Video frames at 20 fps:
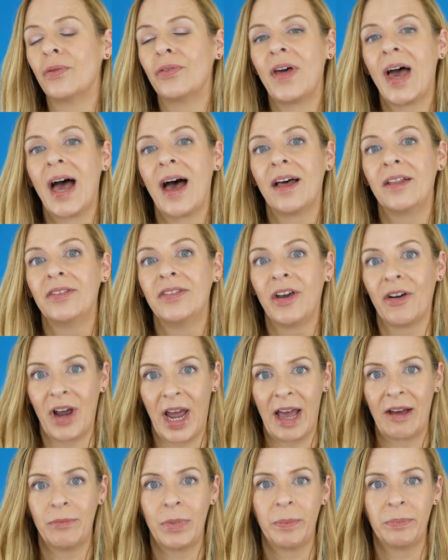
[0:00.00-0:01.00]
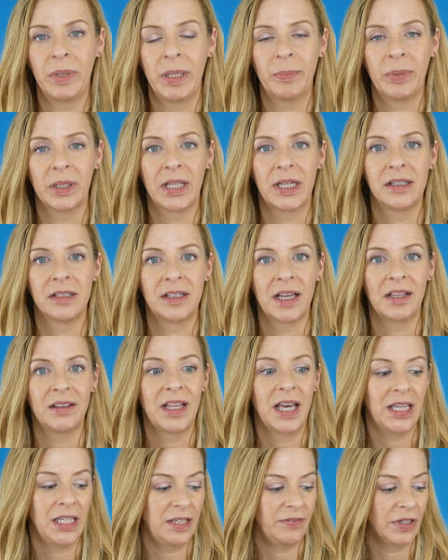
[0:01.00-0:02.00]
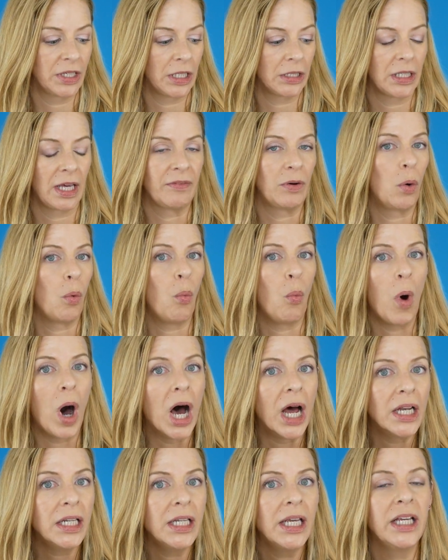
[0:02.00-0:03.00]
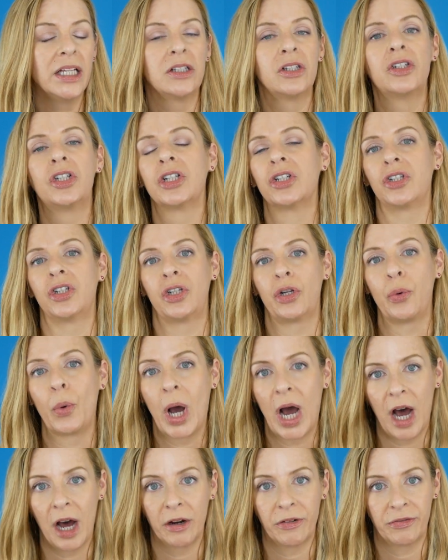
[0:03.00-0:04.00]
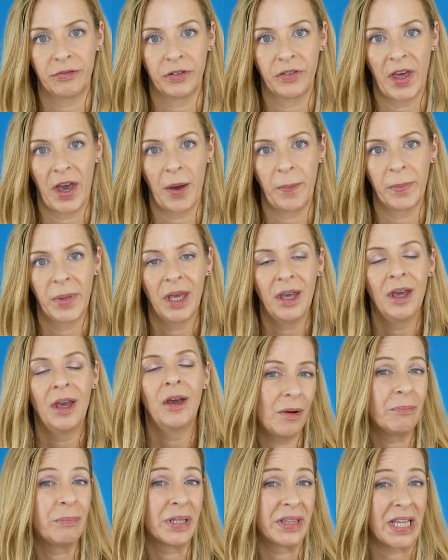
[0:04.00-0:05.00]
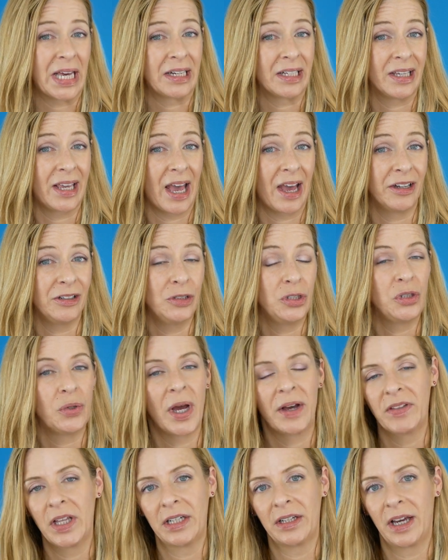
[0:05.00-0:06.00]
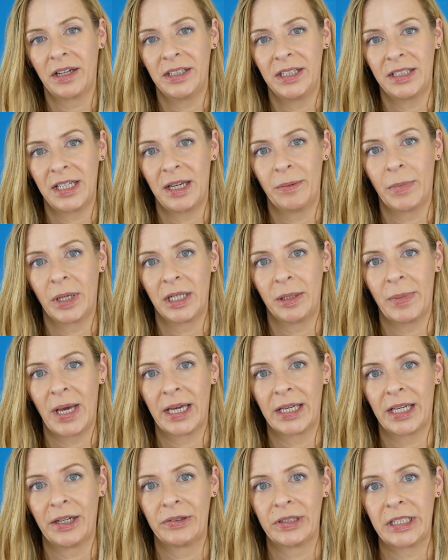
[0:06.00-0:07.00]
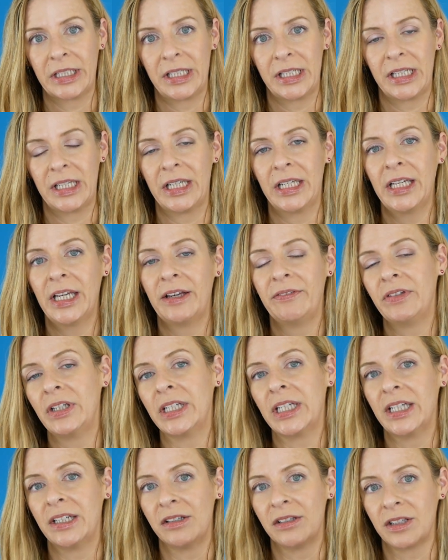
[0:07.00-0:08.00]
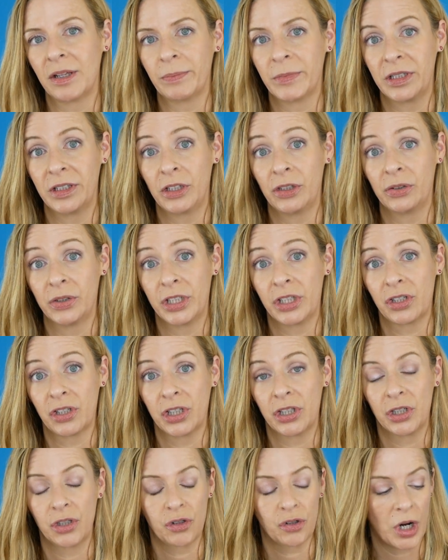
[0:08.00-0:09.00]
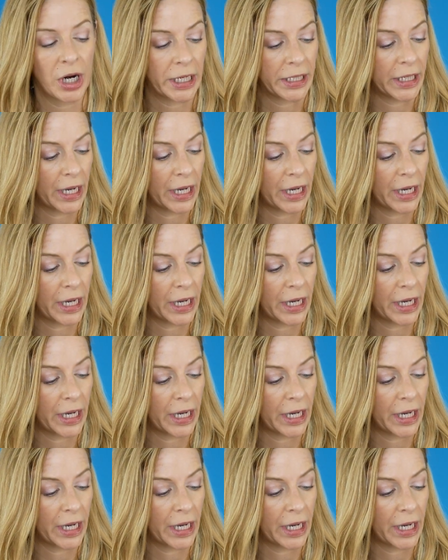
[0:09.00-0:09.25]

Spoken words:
that there have been people that have said that even a level 1 is just too hot for them. But then again, you do have that 90-day money-back guarantee if it is something that you're interested in trying